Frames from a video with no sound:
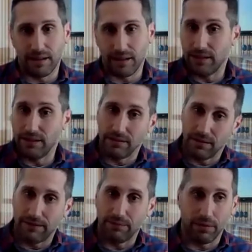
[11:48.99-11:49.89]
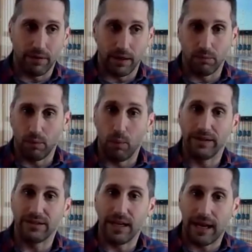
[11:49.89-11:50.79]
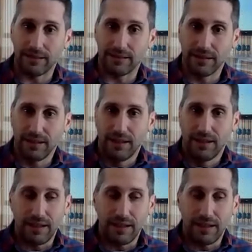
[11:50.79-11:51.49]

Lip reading: and then you're left with like, well, what's next?